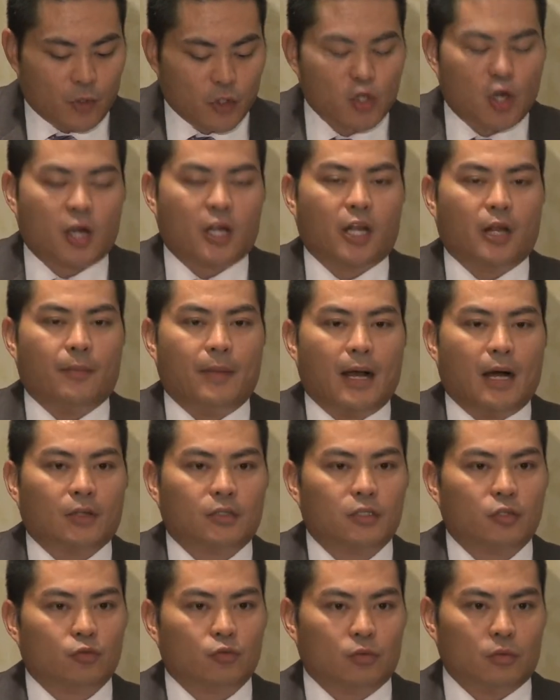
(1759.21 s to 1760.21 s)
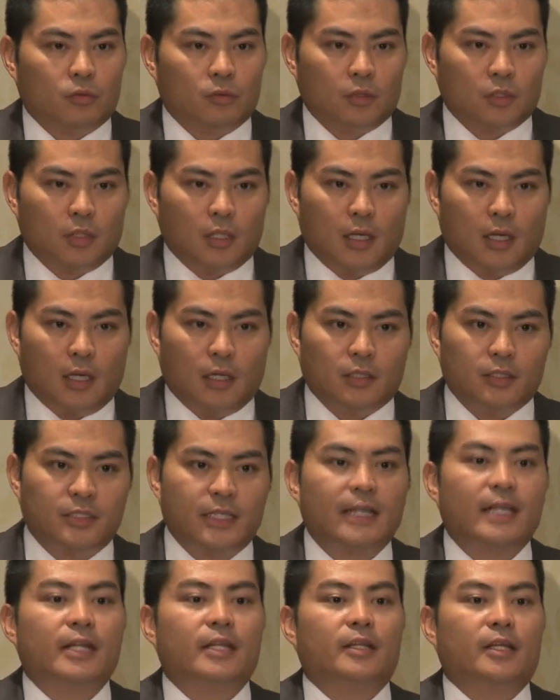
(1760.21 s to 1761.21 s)
talking about
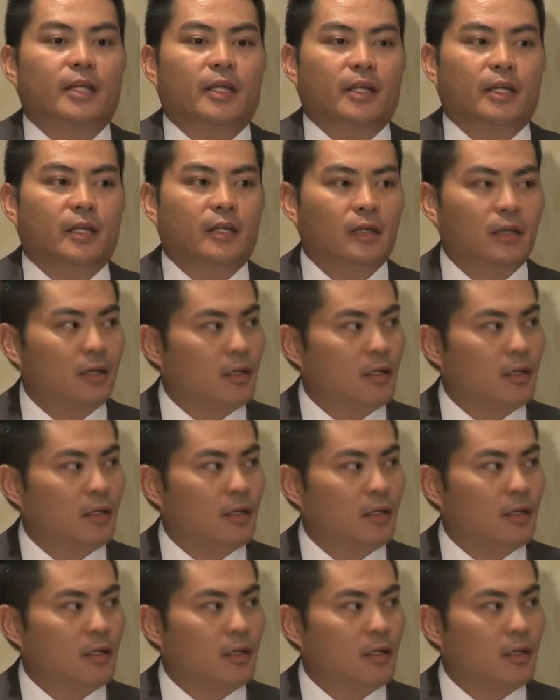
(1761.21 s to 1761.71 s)
sending the